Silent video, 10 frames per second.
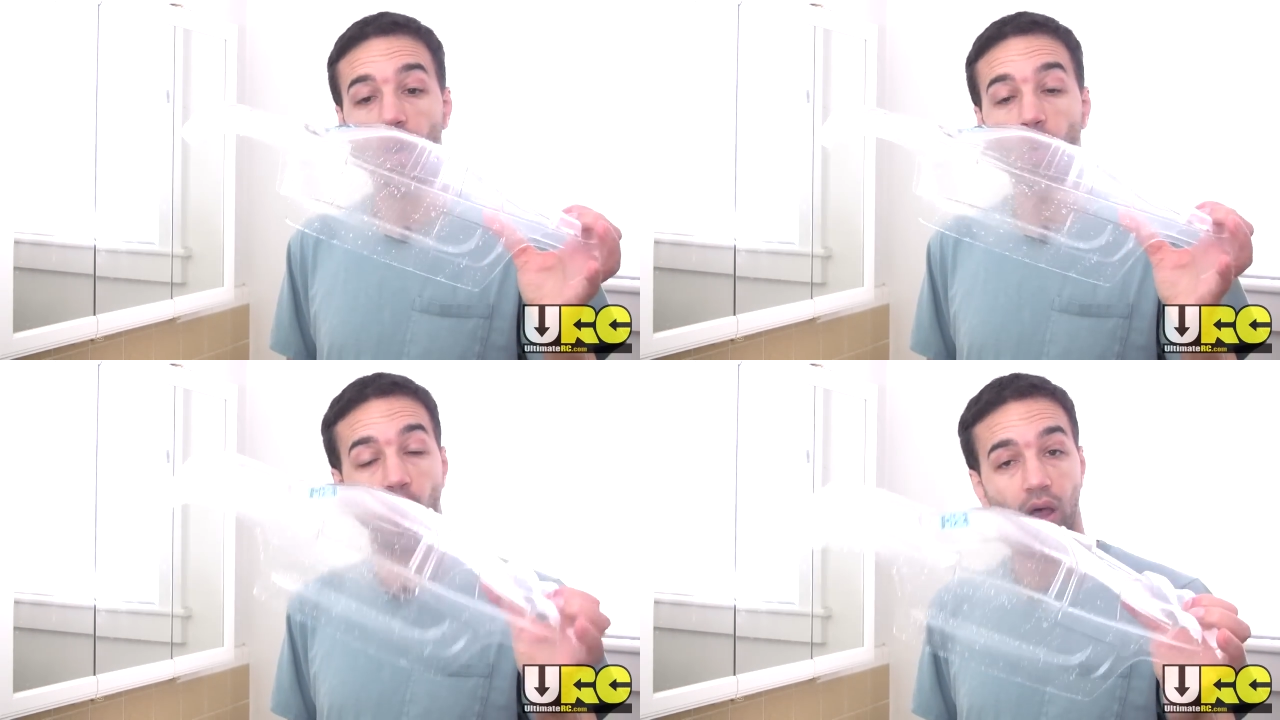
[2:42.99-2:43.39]

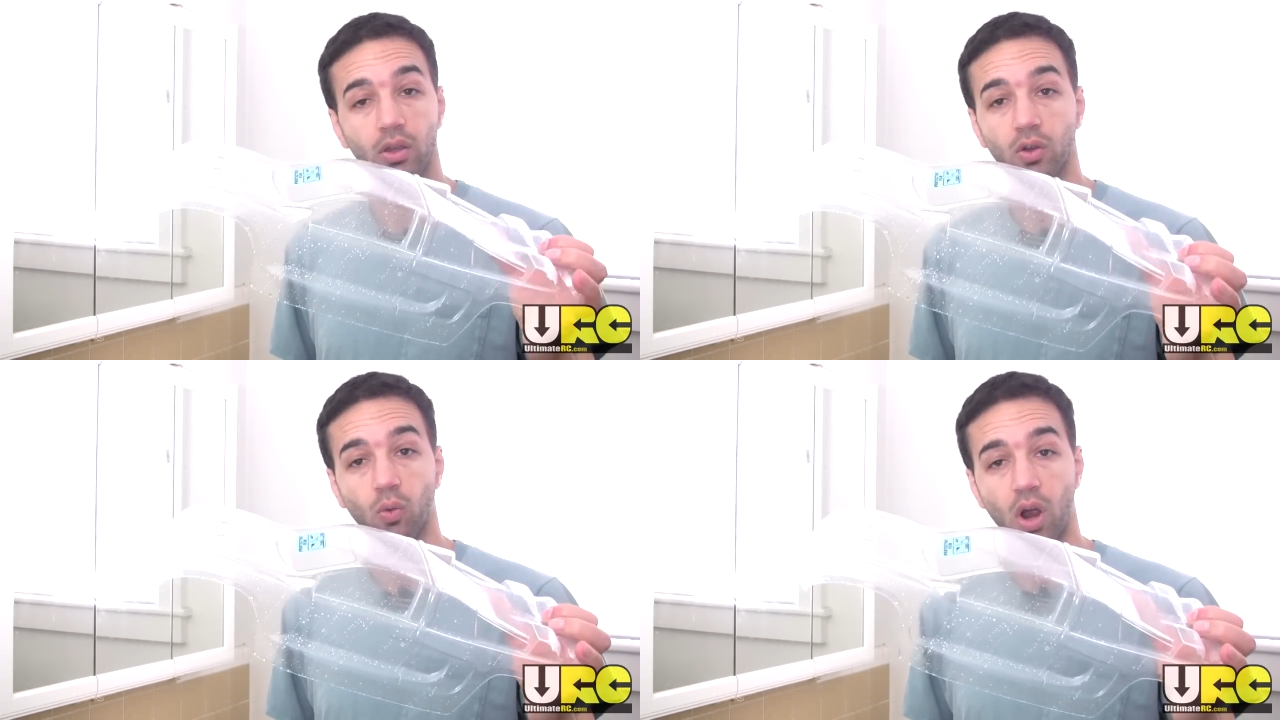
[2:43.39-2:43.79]
while
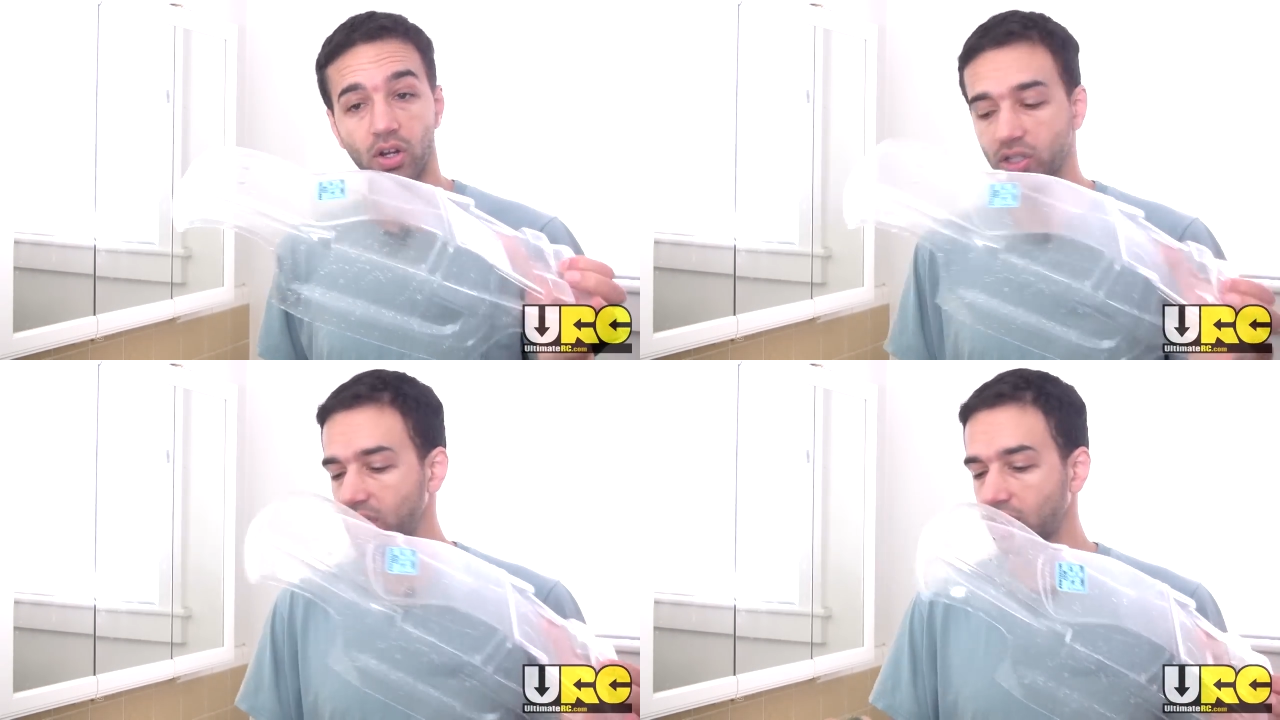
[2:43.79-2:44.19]
you're
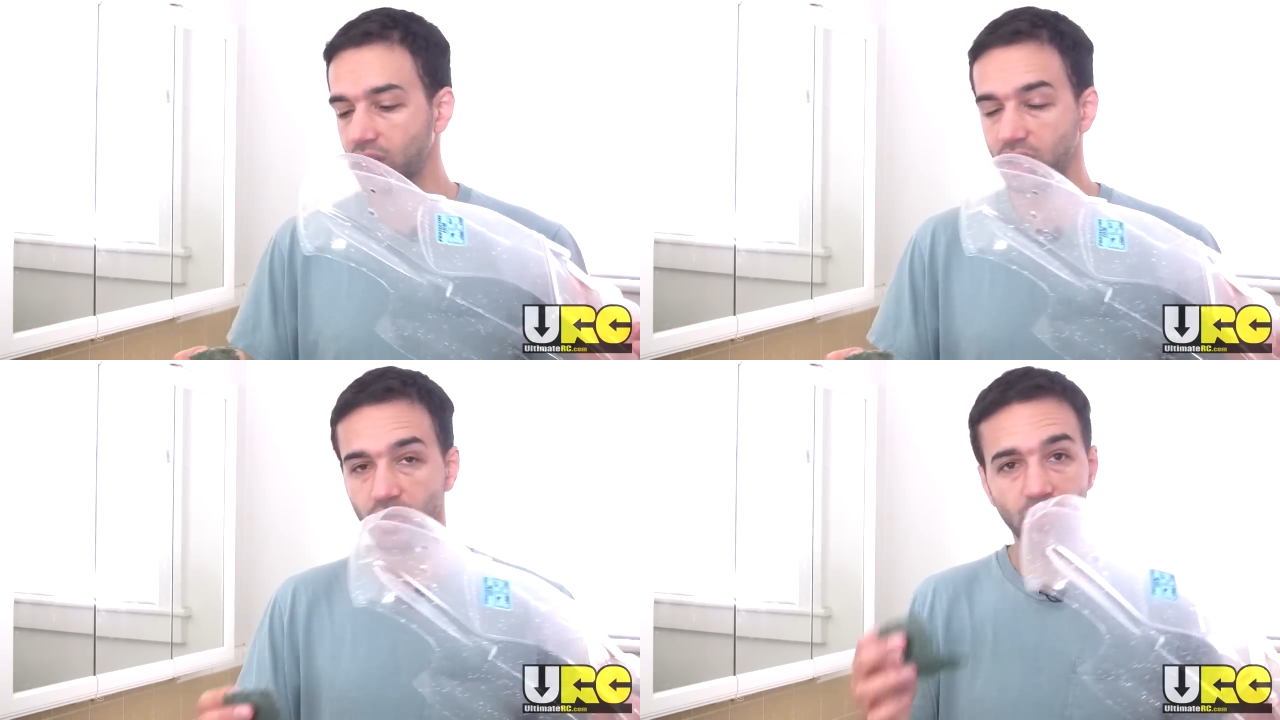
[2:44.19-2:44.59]
washing it, you
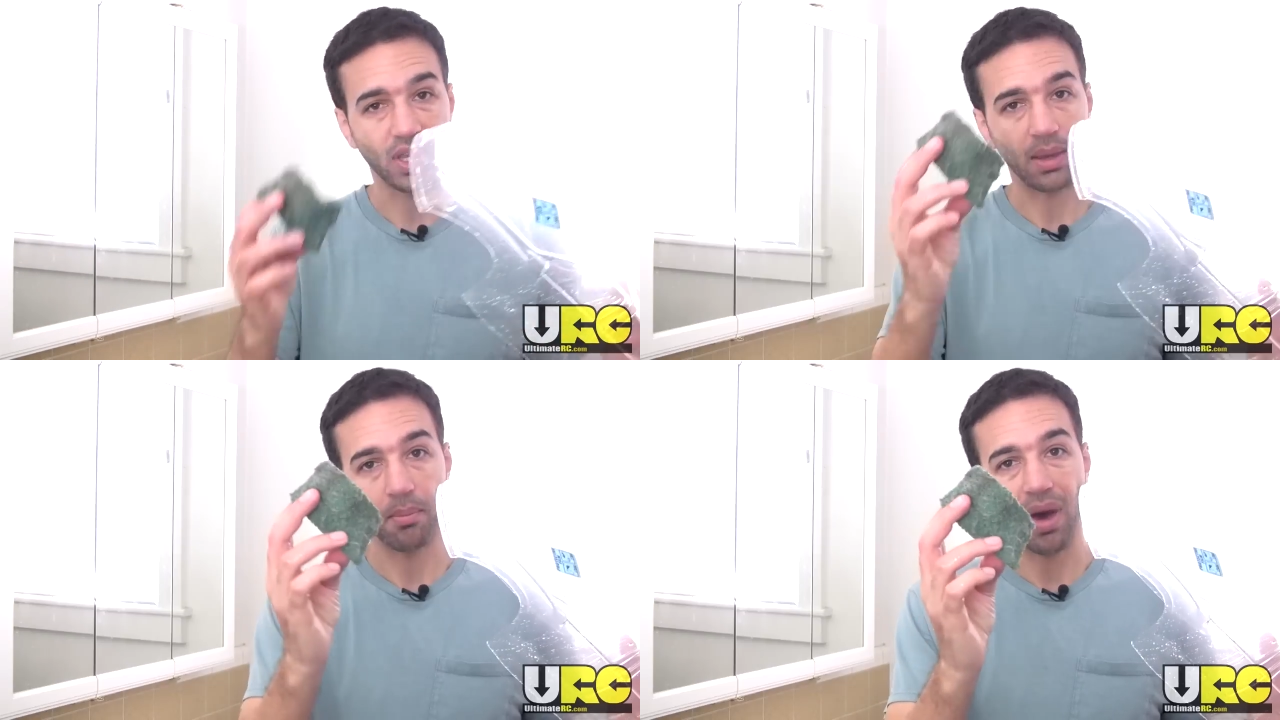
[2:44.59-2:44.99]
can use
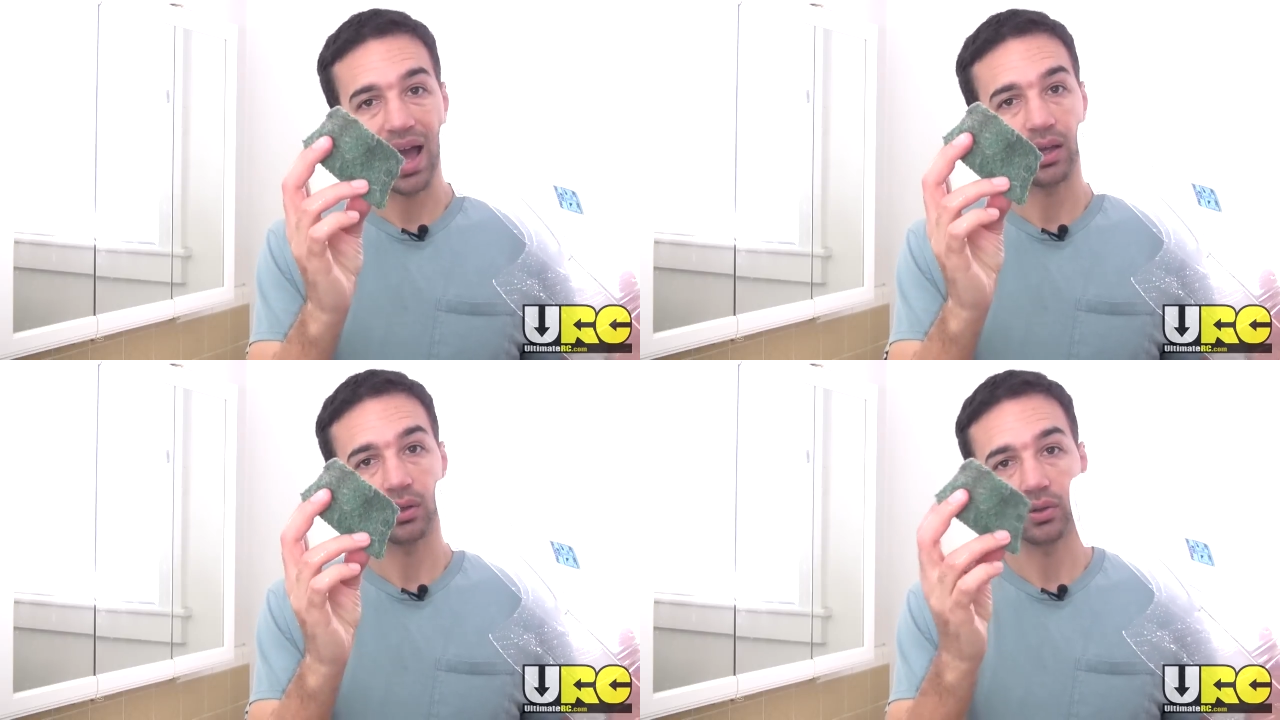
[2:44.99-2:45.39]
a
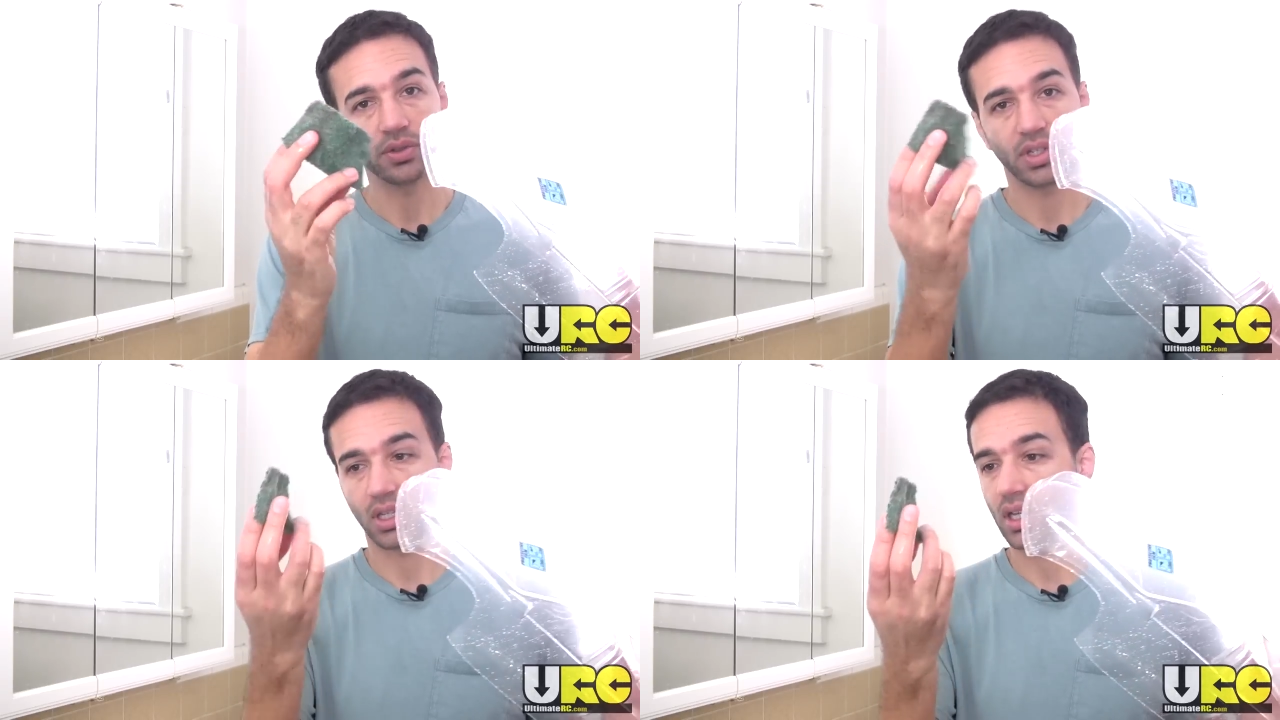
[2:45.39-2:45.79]

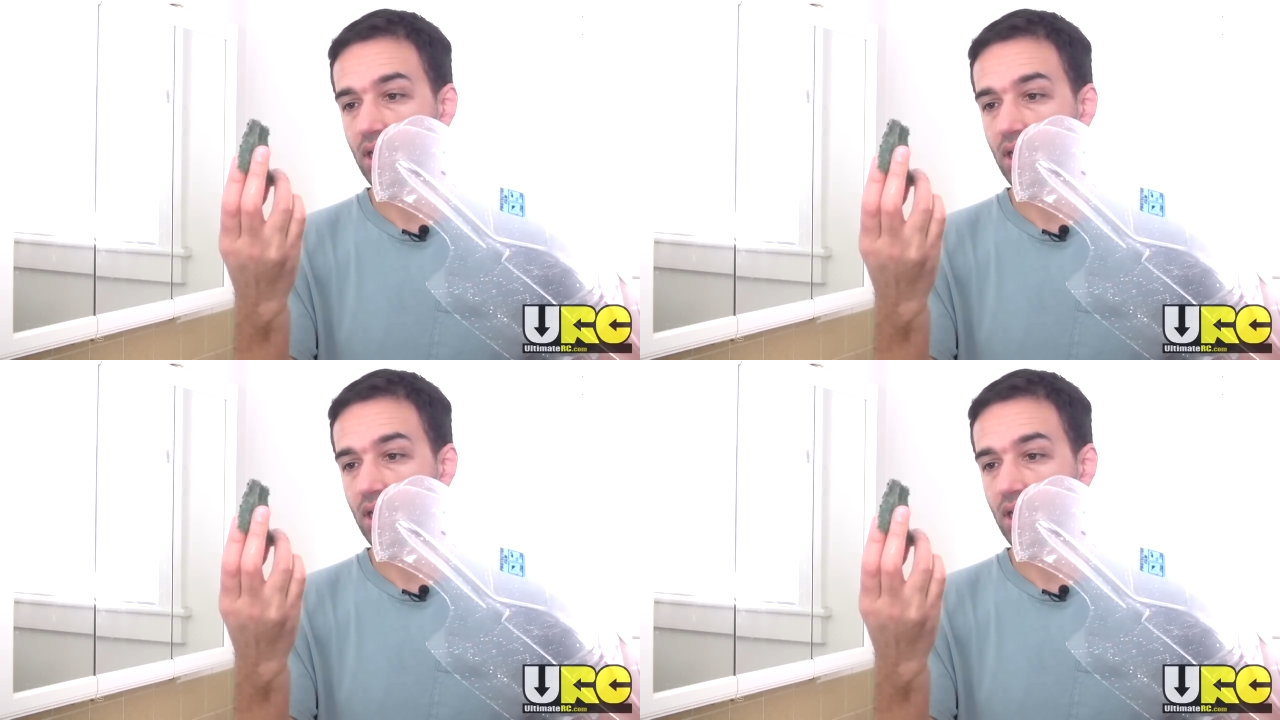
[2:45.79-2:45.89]
mild